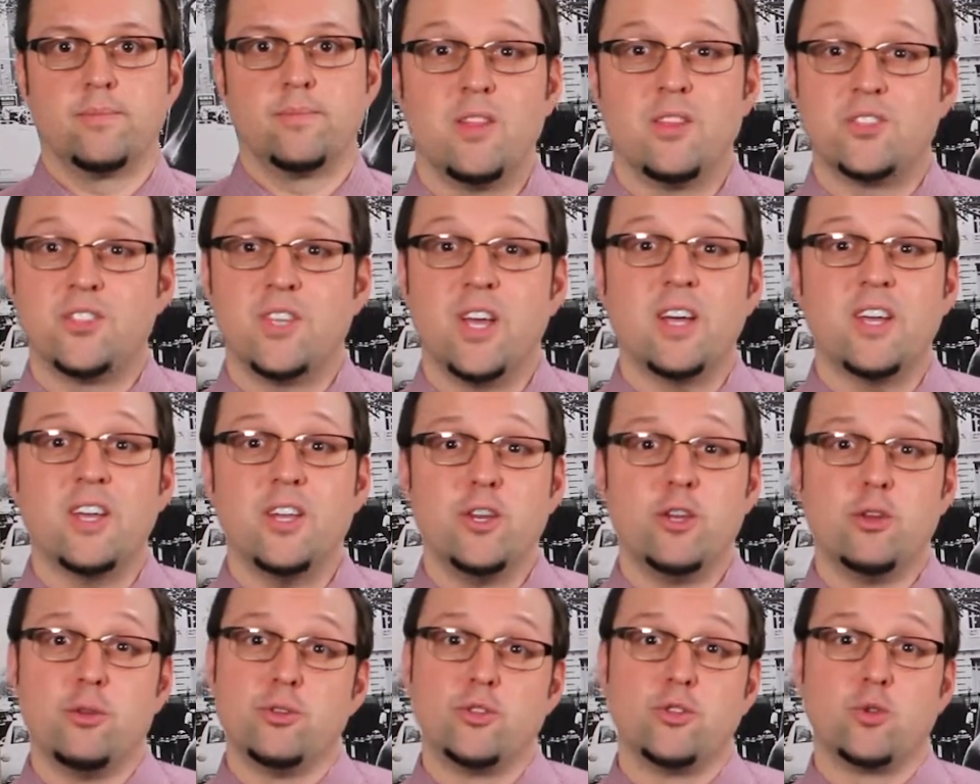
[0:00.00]
The second
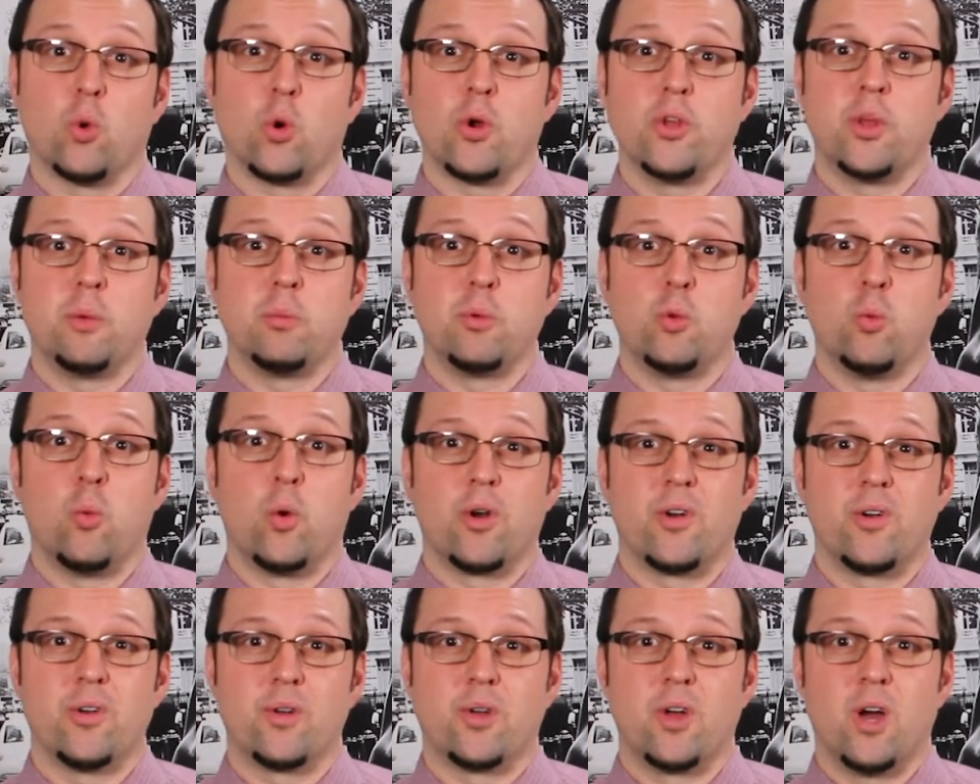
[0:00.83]
news story that we
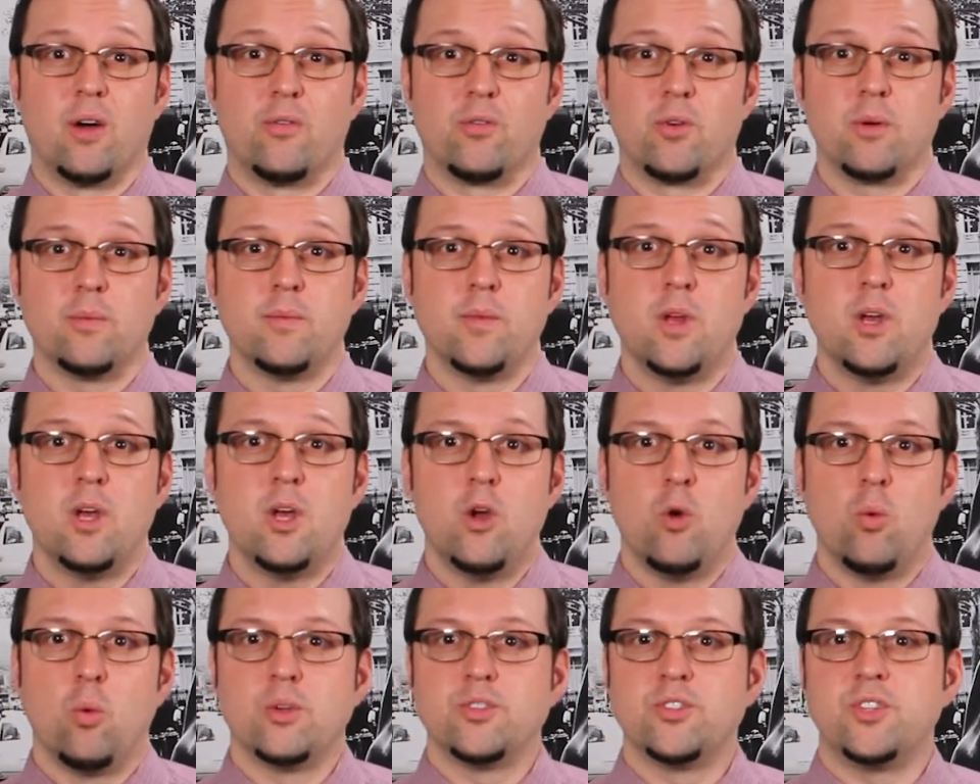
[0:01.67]
wanted to cover
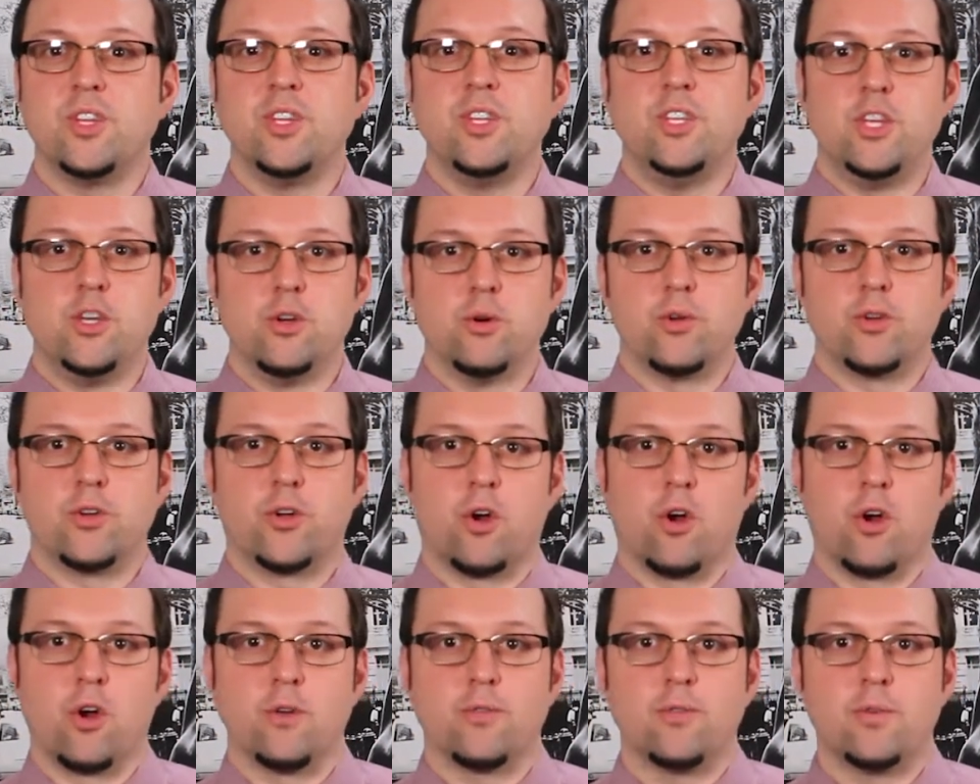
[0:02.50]
was the yield
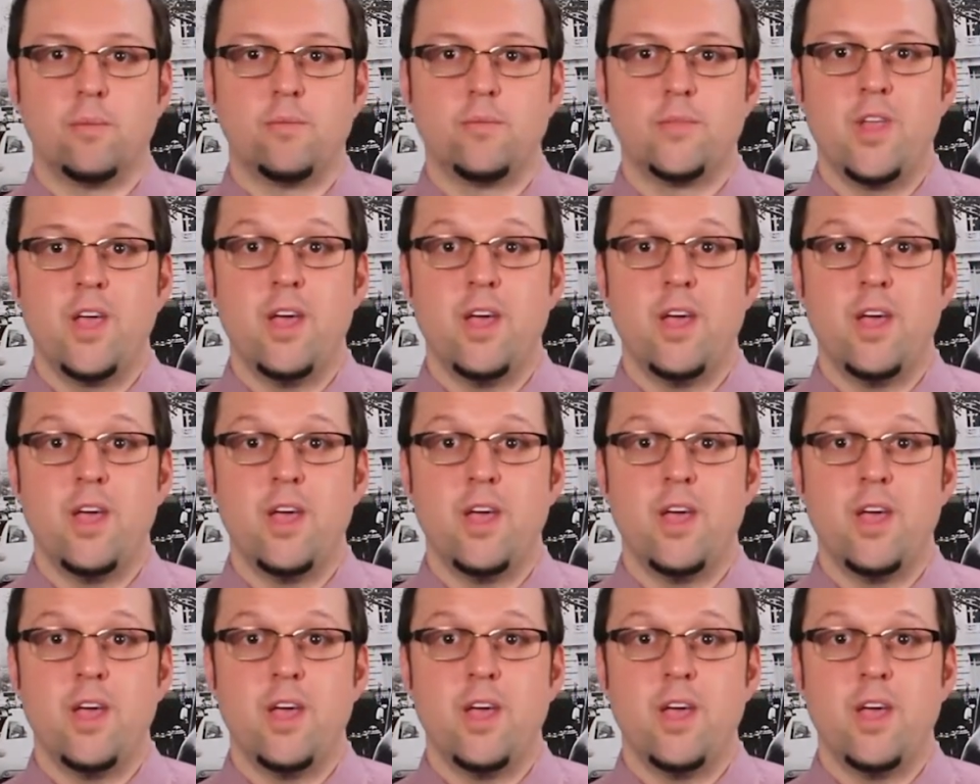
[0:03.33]
curve.